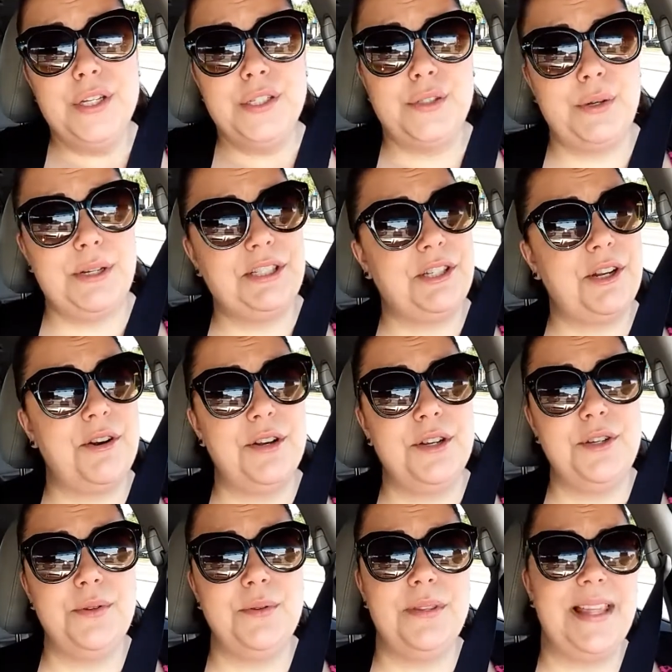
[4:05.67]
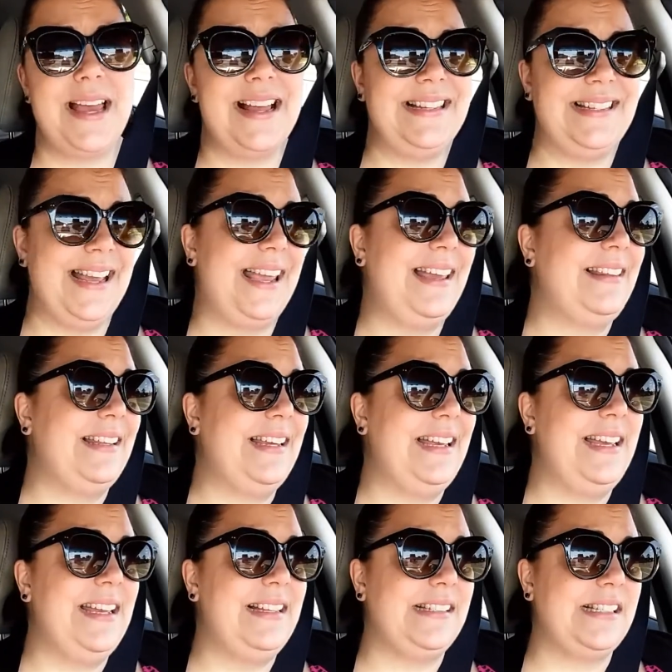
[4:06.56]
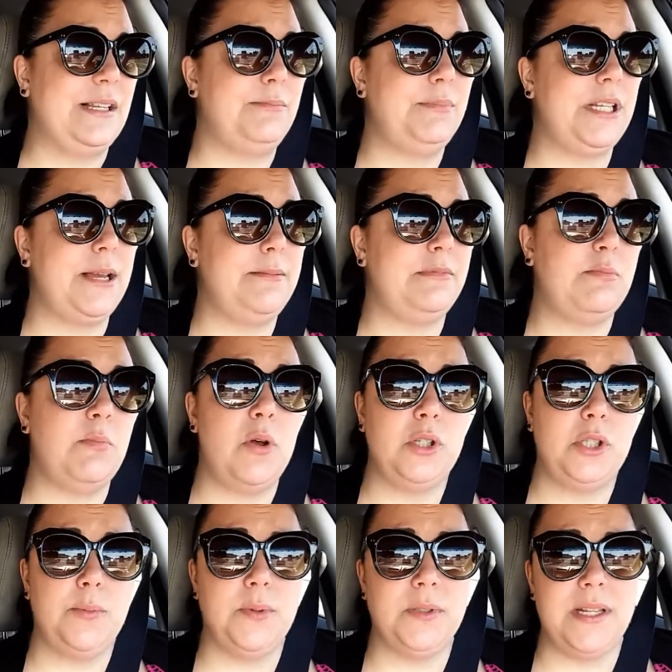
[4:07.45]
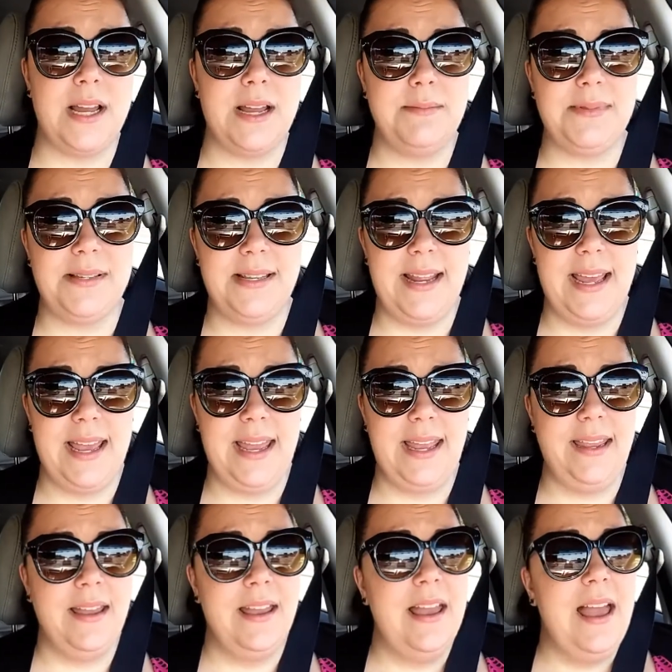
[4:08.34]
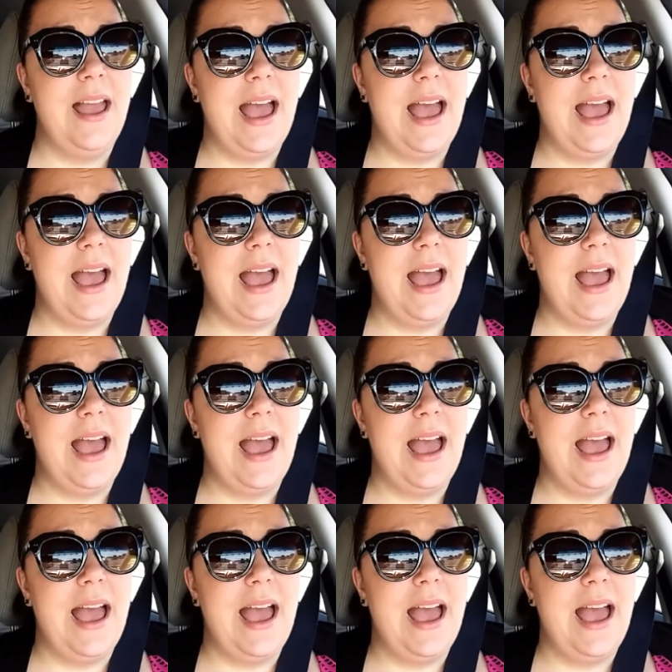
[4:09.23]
So I started doing that daily, and sometimes multiple times a day.